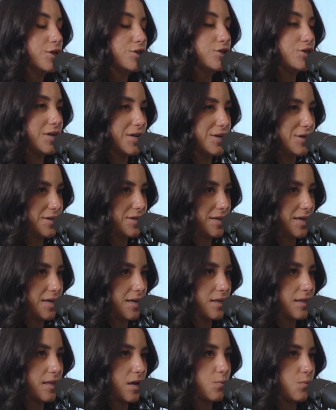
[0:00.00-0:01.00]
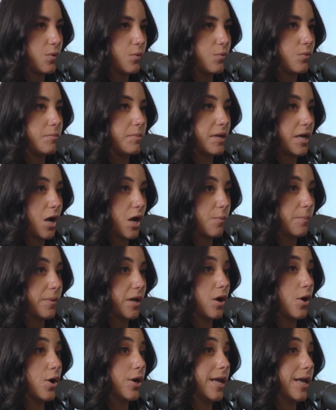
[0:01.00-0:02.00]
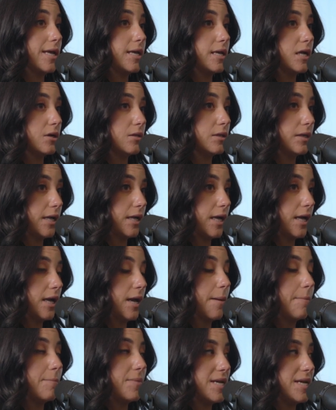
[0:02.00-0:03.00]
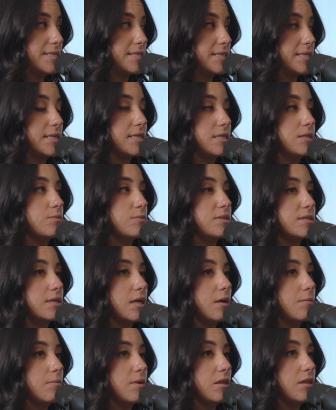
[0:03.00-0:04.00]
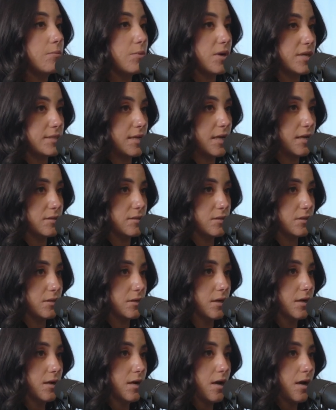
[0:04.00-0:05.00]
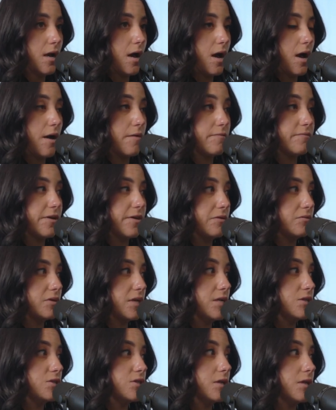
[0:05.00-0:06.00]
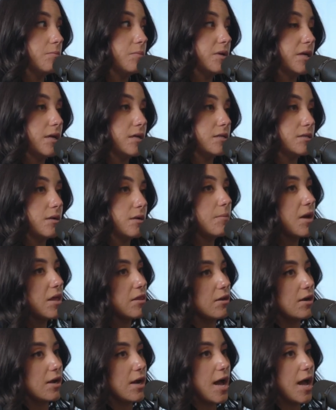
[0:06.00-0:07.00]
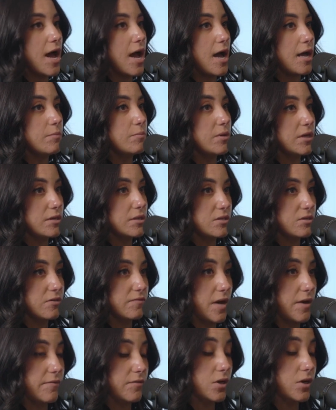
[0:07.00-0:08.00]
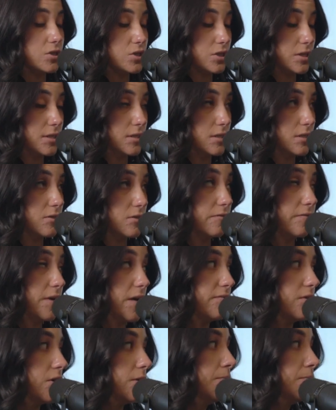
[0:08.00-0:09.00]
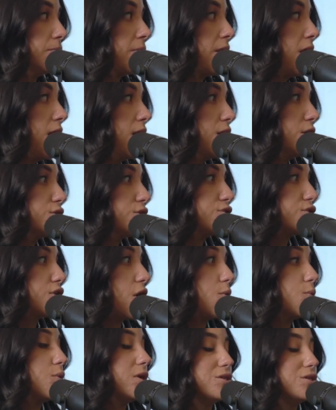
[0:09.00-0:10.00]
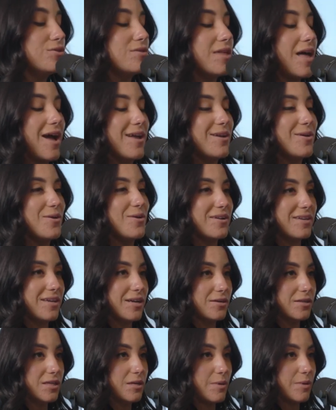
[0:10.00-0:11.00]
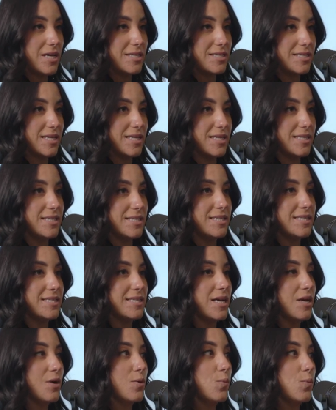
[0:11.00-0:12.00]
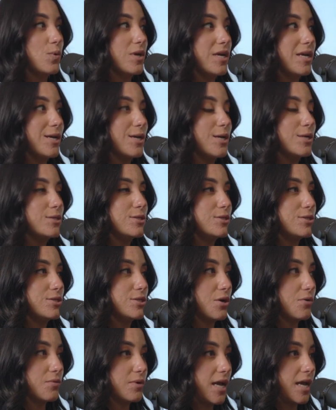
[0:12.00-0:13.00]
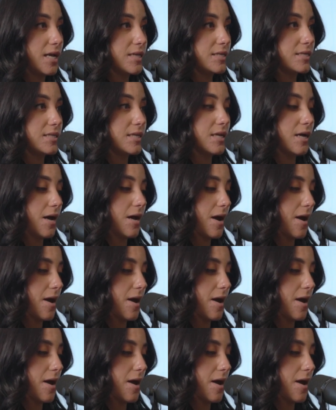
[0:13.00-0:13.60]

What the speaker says: charity that we would be helping on a yearly basis was going to be the Breast Cancer Foundation, because our mother had been a survivor. She is a survivor. So we do that on a yearly basis. We donate